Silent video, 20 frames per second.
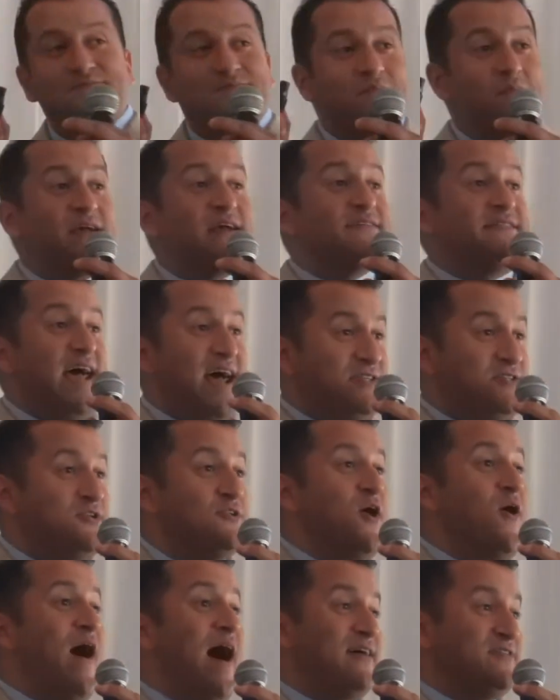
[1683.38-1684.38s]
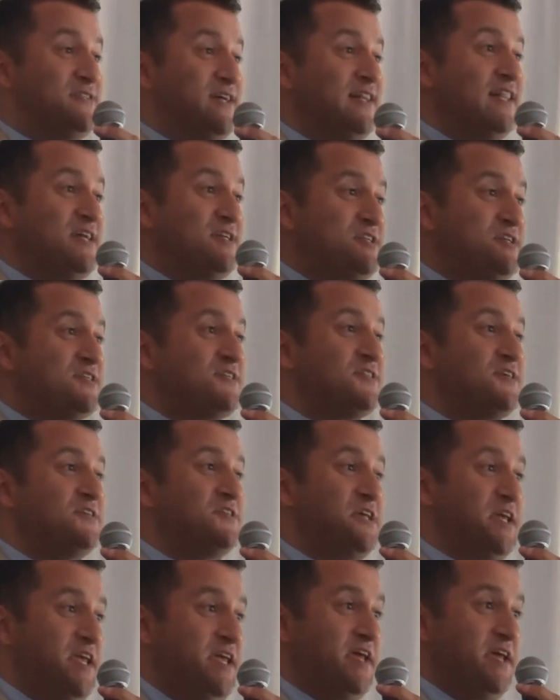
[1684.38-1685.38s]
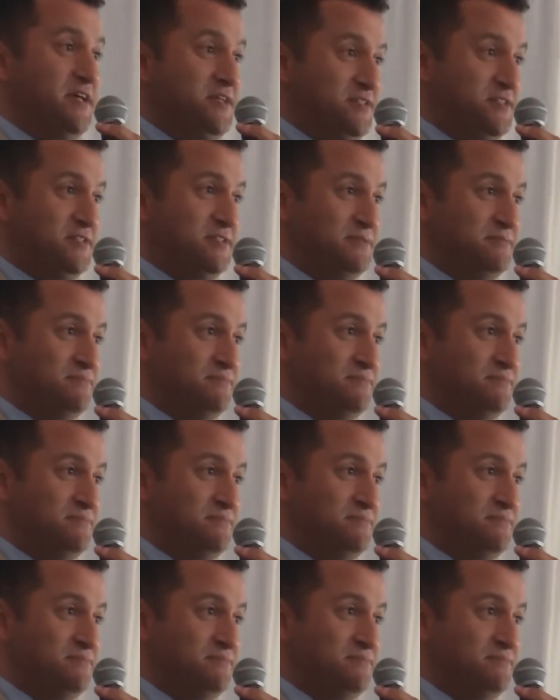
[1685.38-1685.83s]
Because as you know how delicious the D is.